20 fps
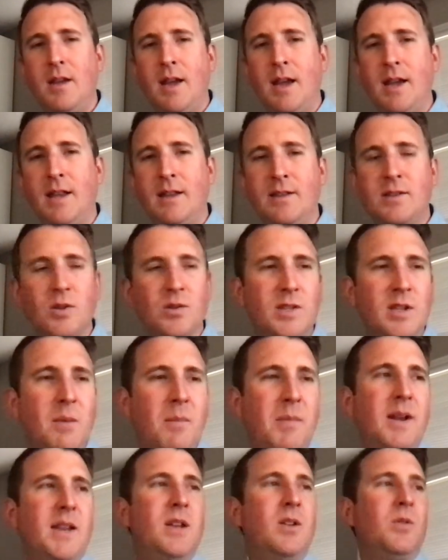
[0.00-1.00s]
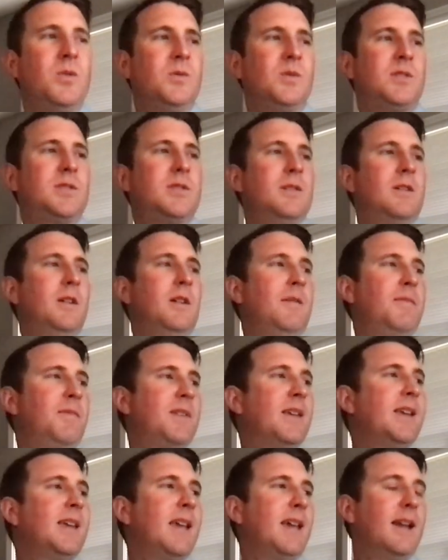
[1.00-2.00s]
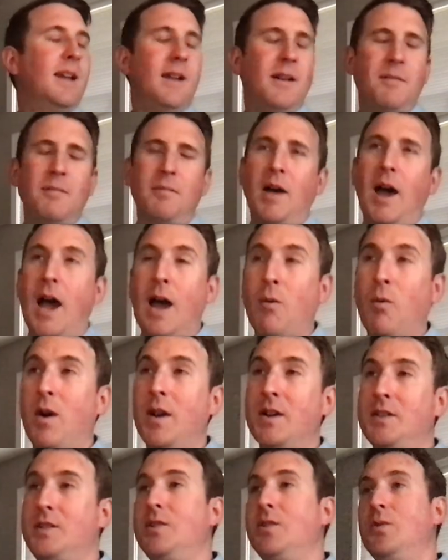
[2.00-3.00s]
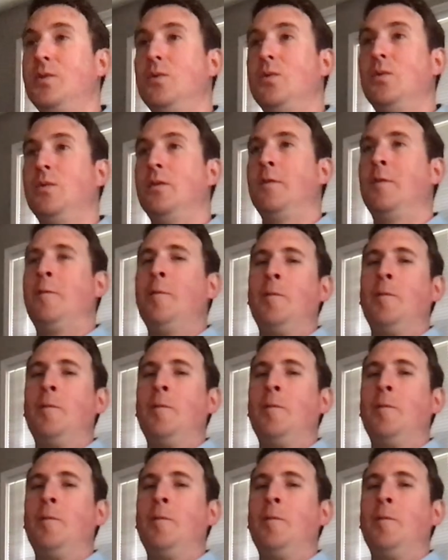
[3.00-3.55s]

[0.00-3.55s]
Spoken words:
And so somebody who's thinking, I want to